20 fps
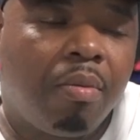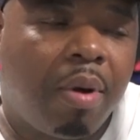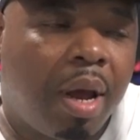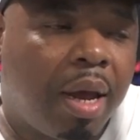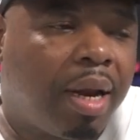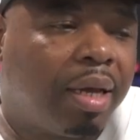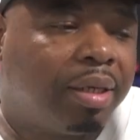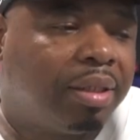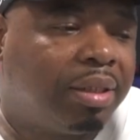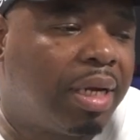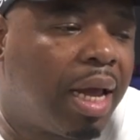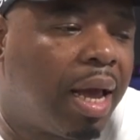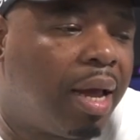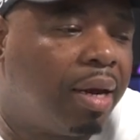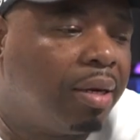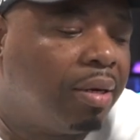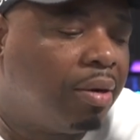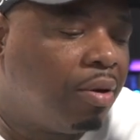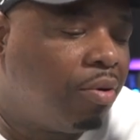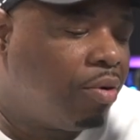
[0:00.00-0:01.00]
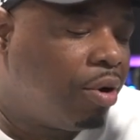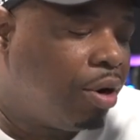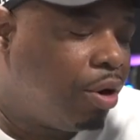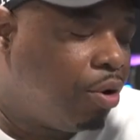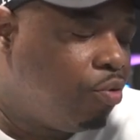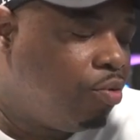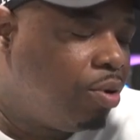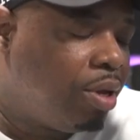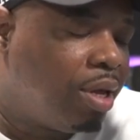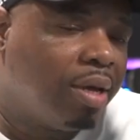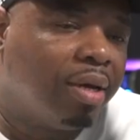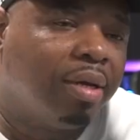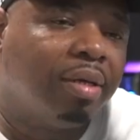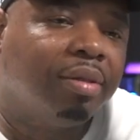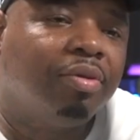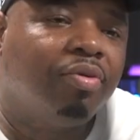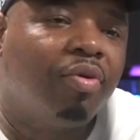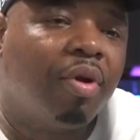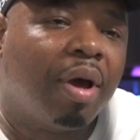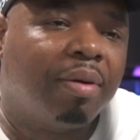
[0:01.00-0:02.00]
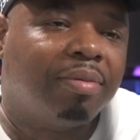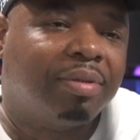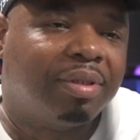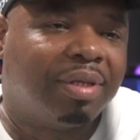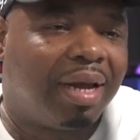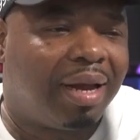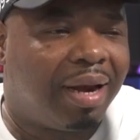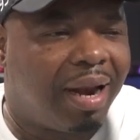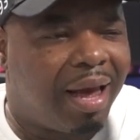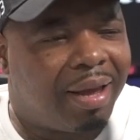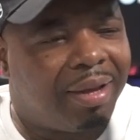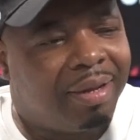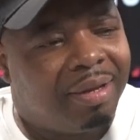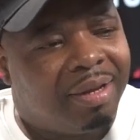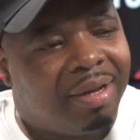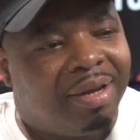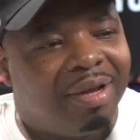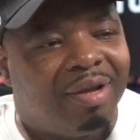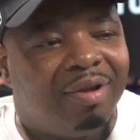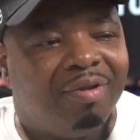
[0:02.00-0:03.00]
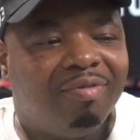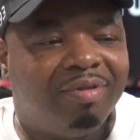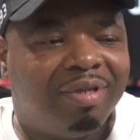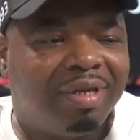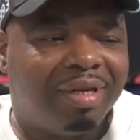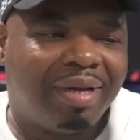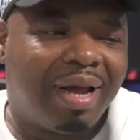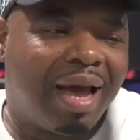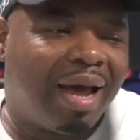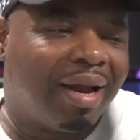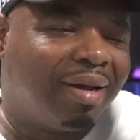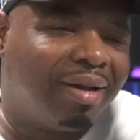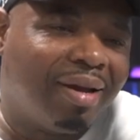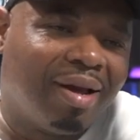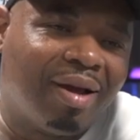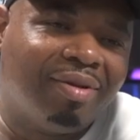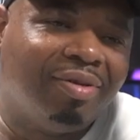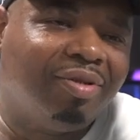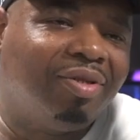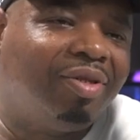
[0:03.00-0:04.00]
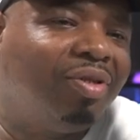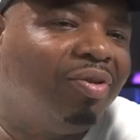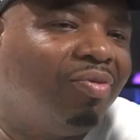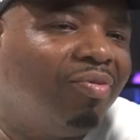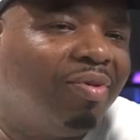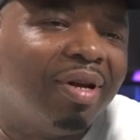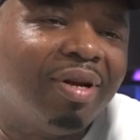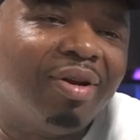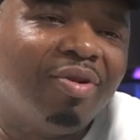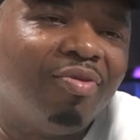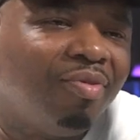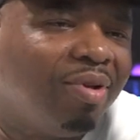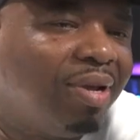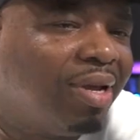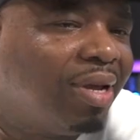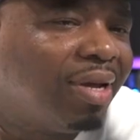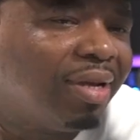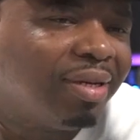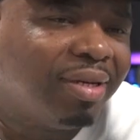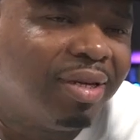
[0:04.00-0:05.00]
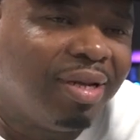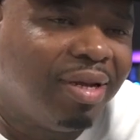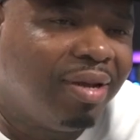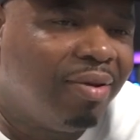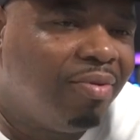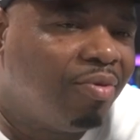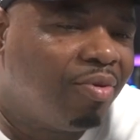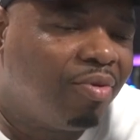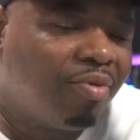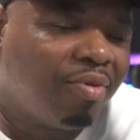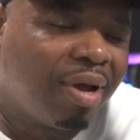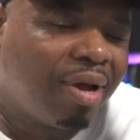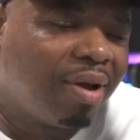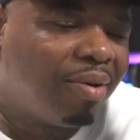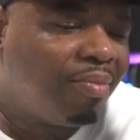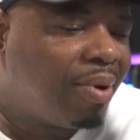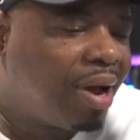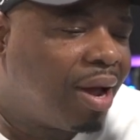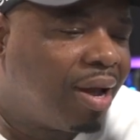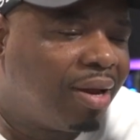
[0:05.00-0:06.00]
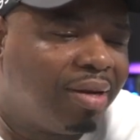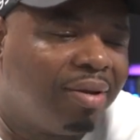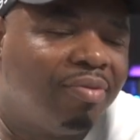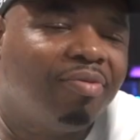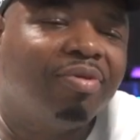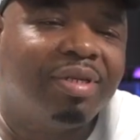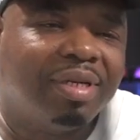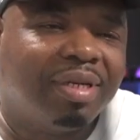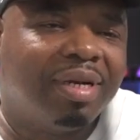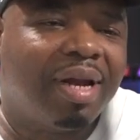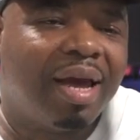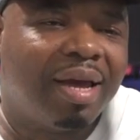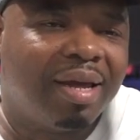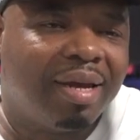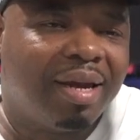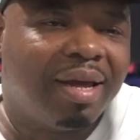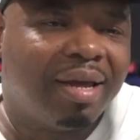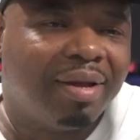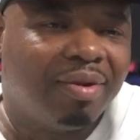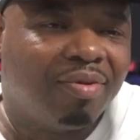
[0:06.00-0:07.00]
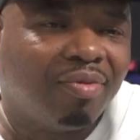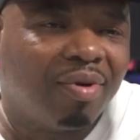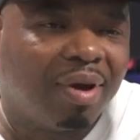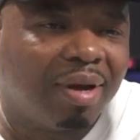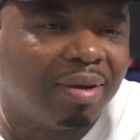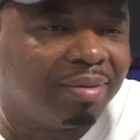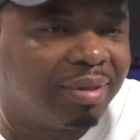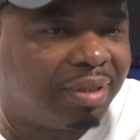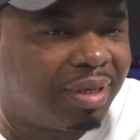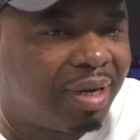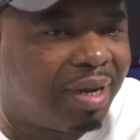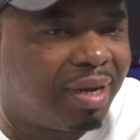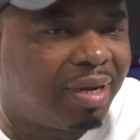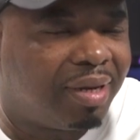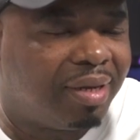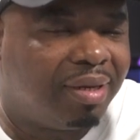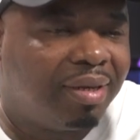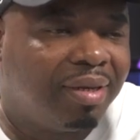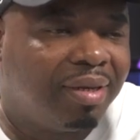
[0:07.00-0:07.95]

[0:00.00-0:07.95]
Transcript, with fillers: Right, I shot it during New Year's, you know what I'm oh, saying? okay. Like, you just got a gun shooting in New Year's Eve, you know, everybody. It was just like that, you know right. what I'm saying?